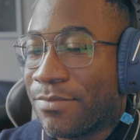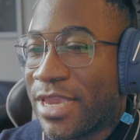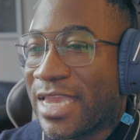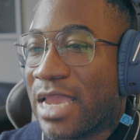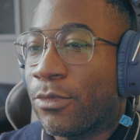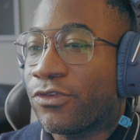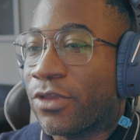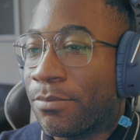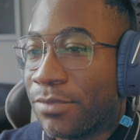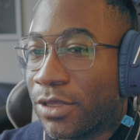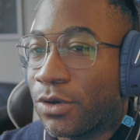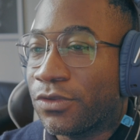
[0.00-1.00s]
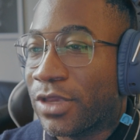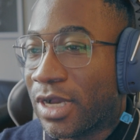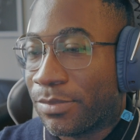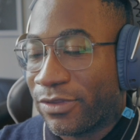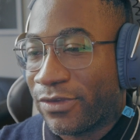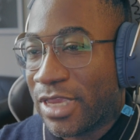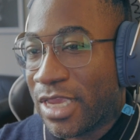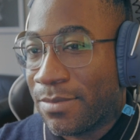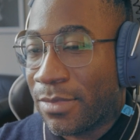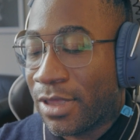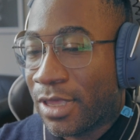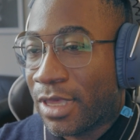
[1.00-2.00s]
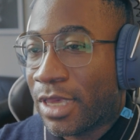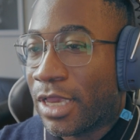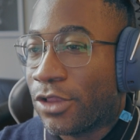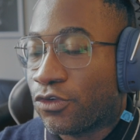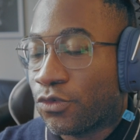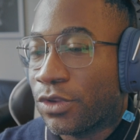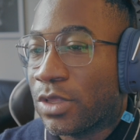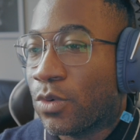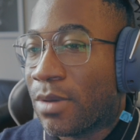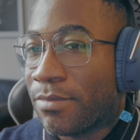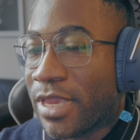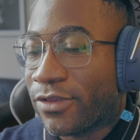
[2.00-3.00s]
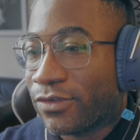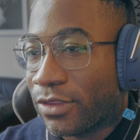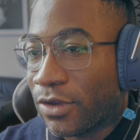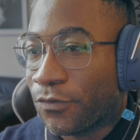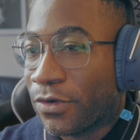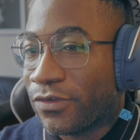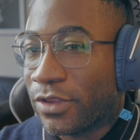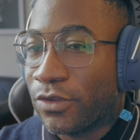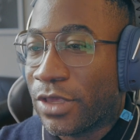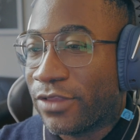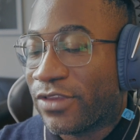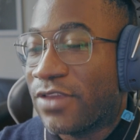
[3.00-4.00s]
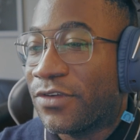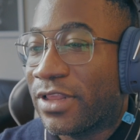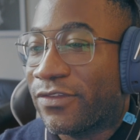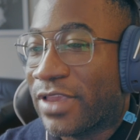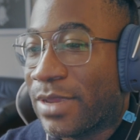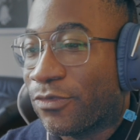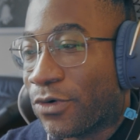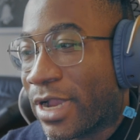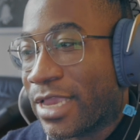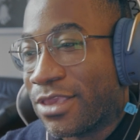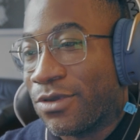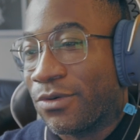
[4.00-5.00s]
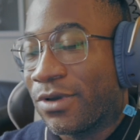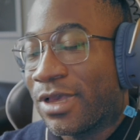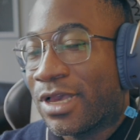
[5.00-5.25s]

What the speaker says: Being able to build up a team is really what makes the difference. And it's even the same for IQ.